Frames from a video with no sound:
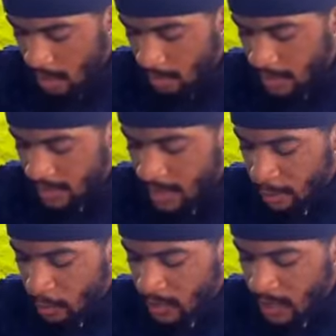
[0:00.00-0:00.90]
But it's
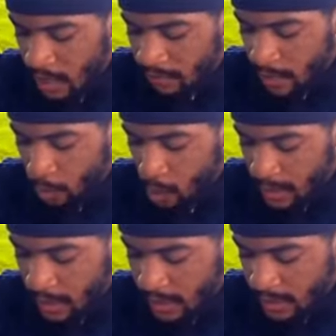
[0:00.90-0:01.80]
Hebrews 11 and
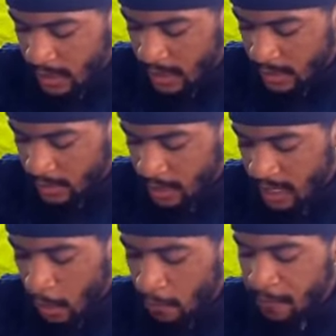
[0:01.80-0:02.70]
1. It says,
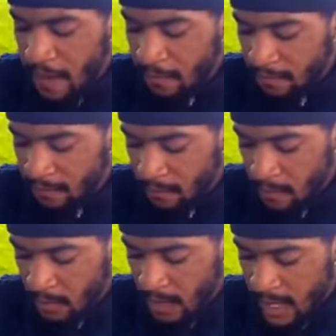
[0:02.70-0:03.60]
Now faith
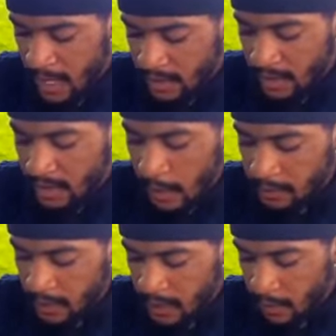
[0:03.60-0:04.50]
is the
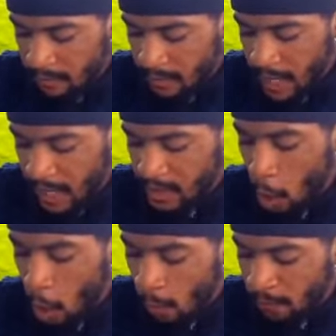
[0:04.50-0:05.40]
substance of things
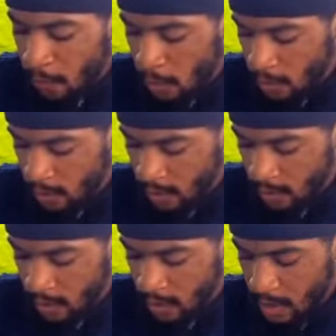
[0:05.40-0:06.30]
hoped for
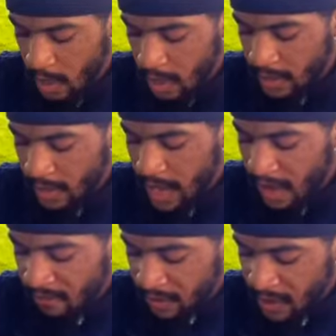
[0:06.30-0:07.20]
the
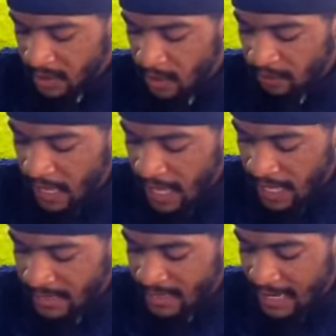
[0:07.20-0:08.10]
evidence of
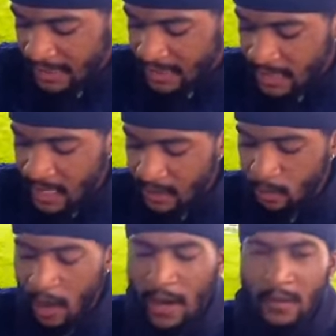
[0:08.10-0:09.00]
things not seen,
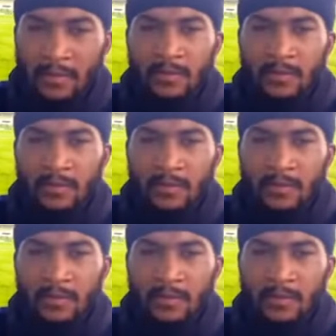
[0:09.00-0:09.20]
right?